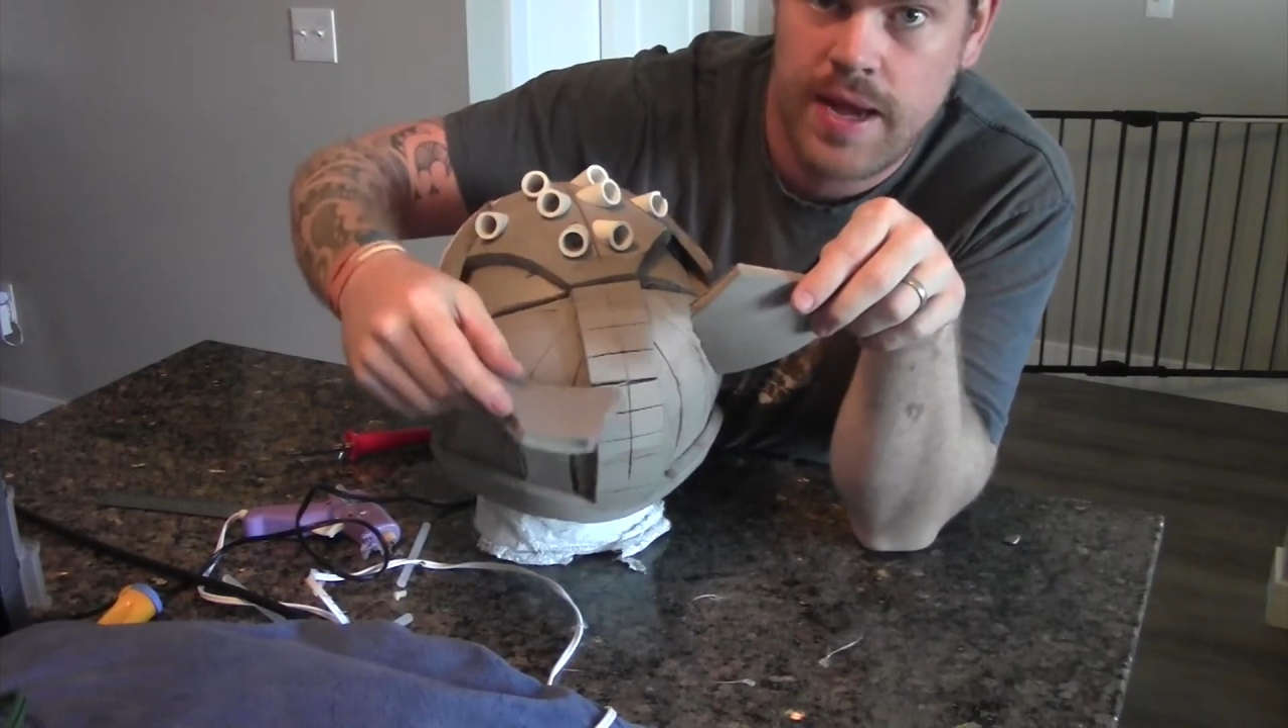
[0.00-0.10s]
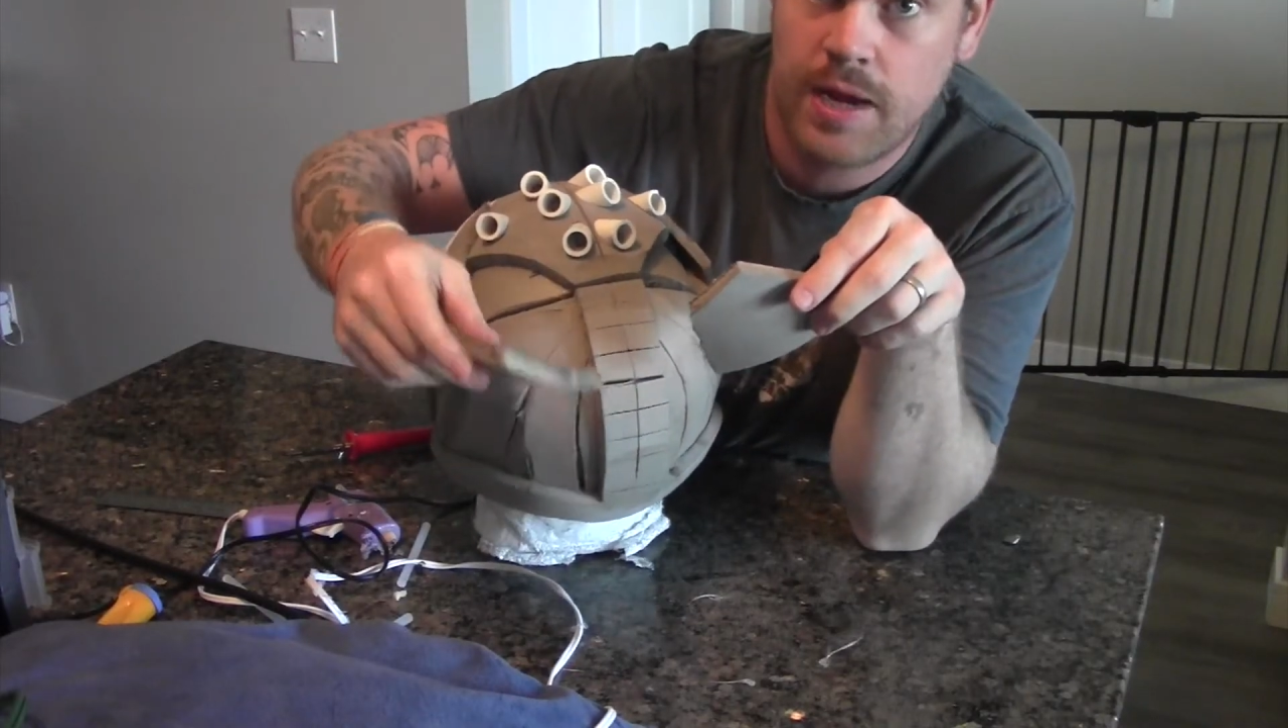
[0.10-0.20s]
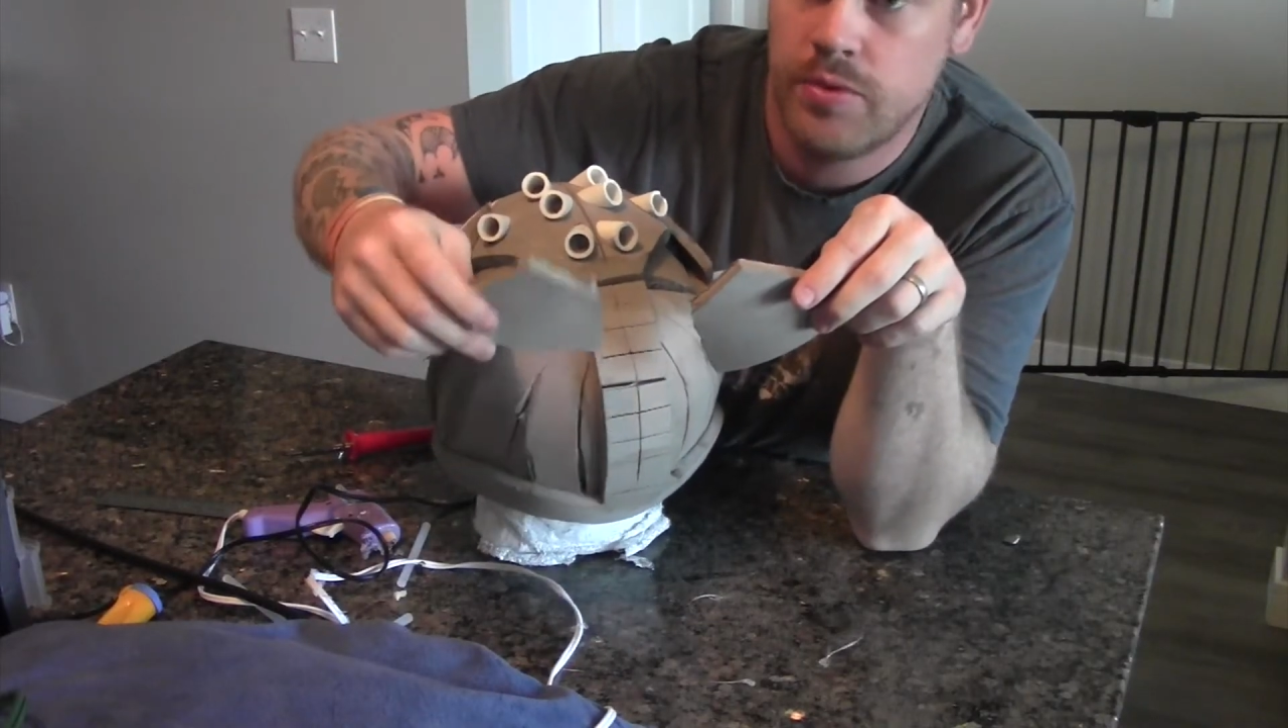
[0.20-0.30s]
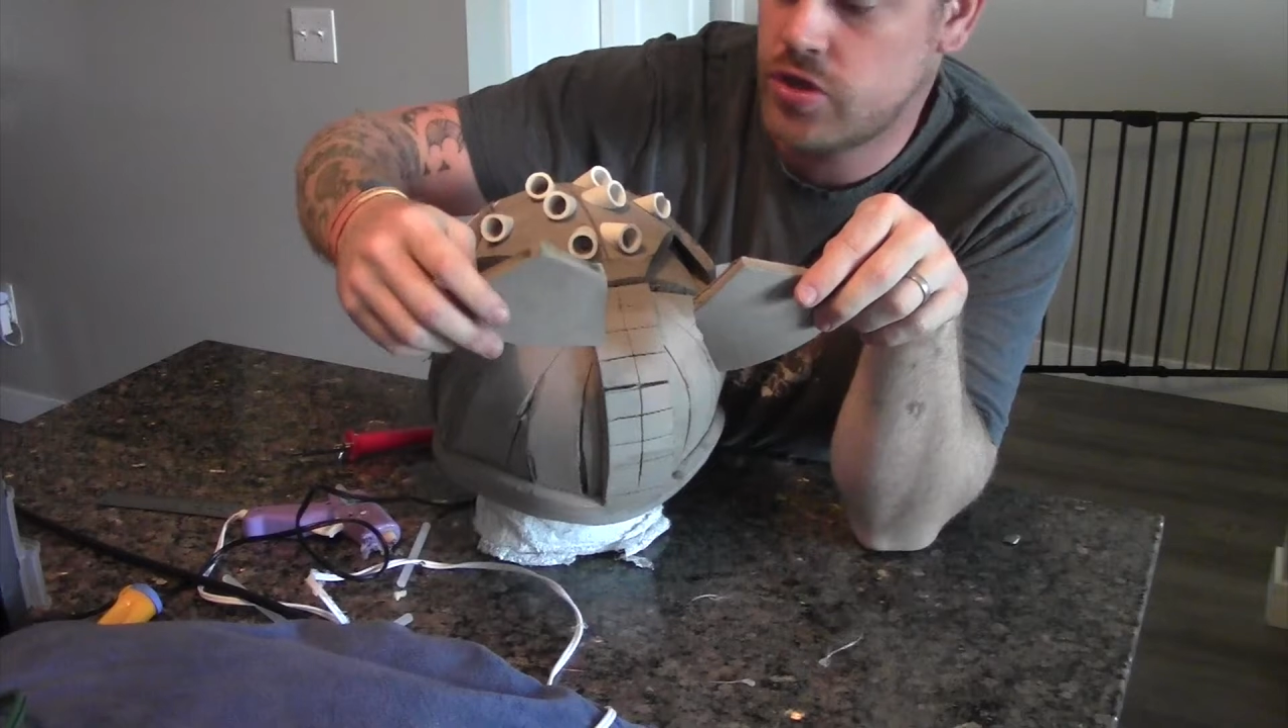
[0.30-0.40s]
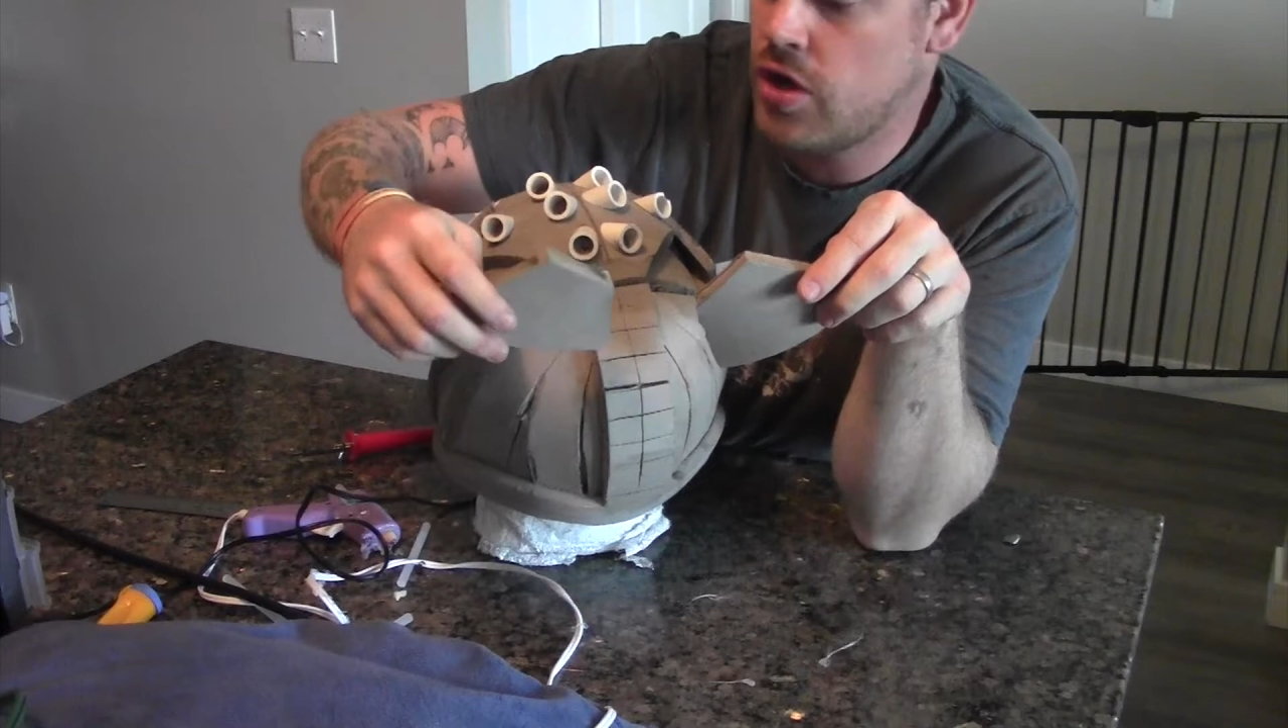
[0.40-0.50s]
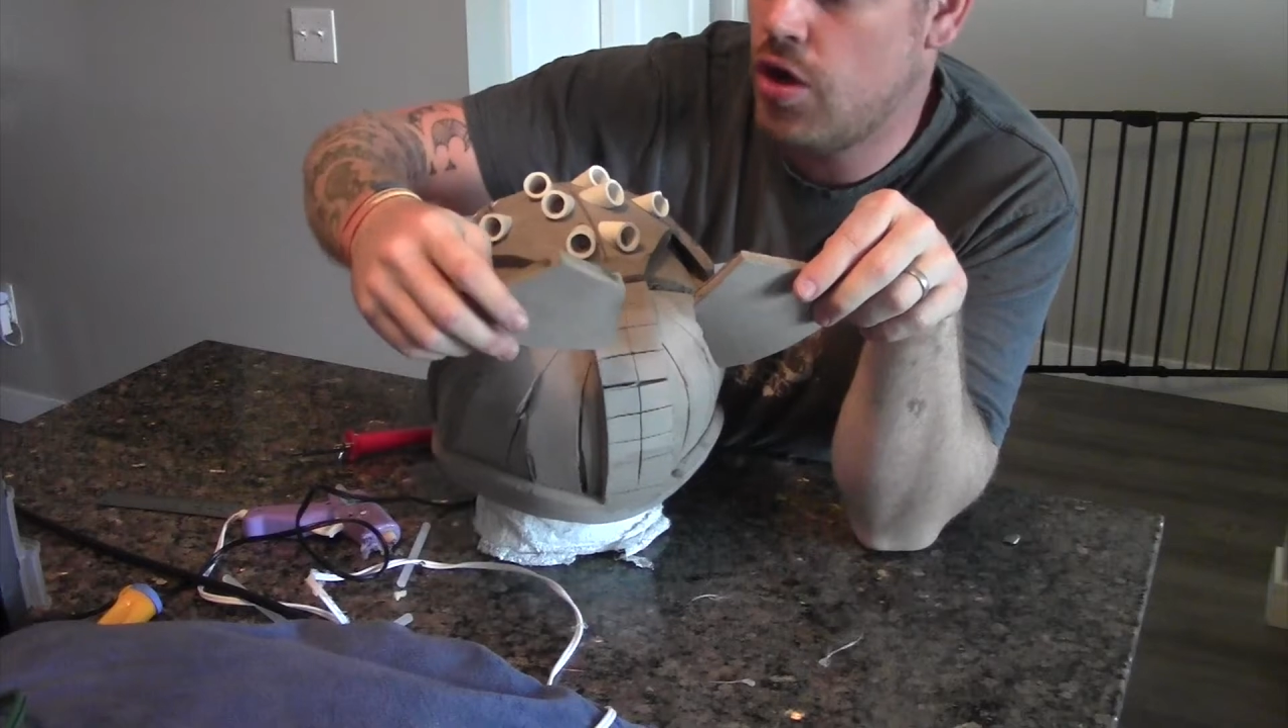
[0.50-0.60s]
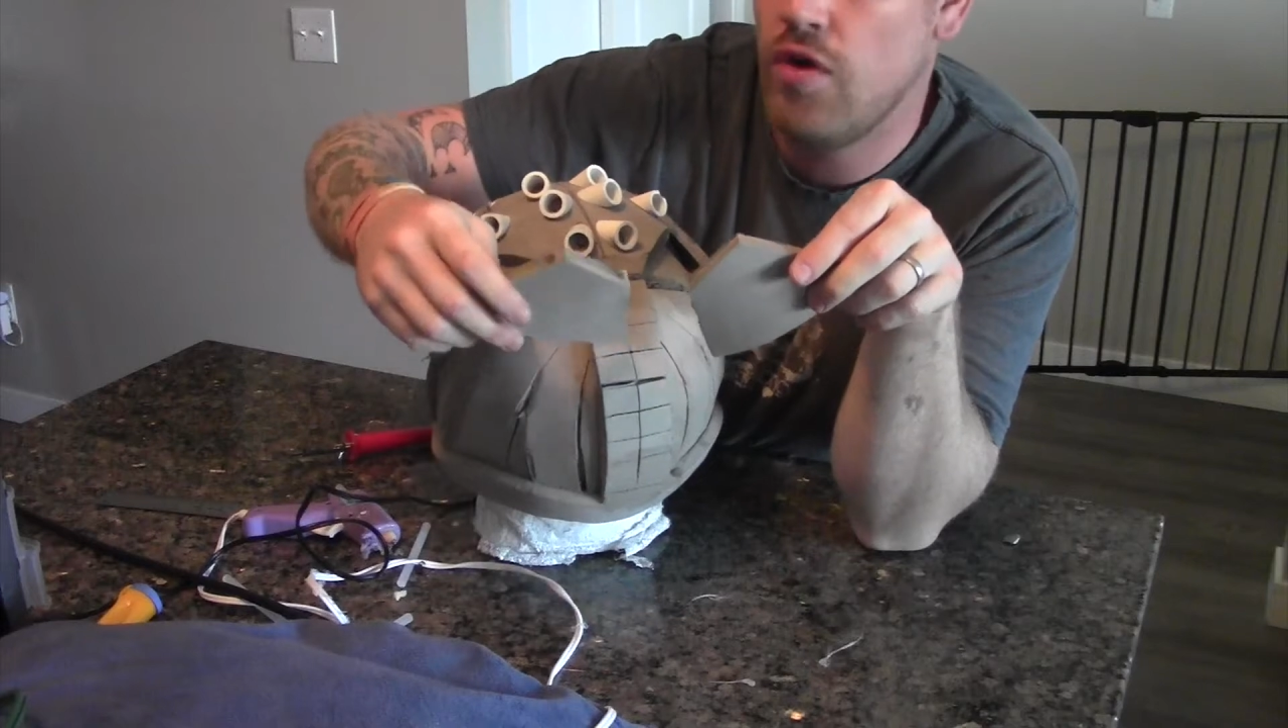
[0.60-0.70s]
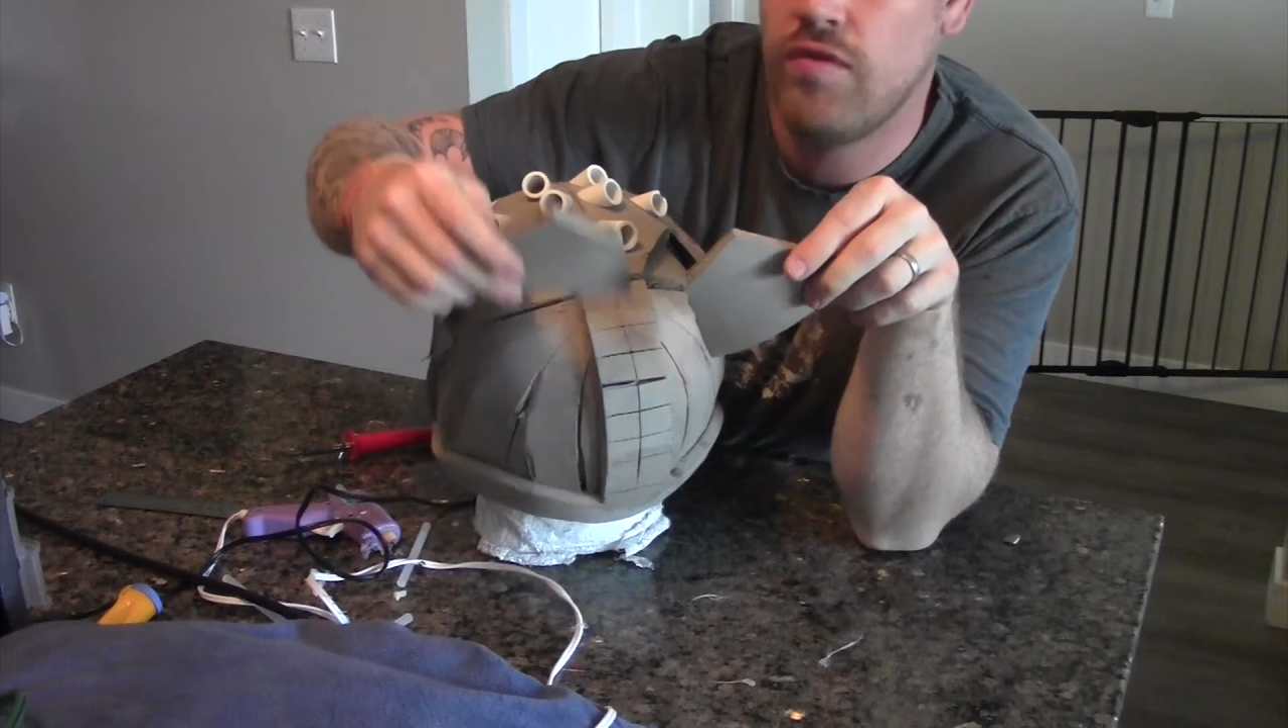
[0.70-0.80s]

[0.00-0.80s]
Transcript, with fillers: back, but it's going to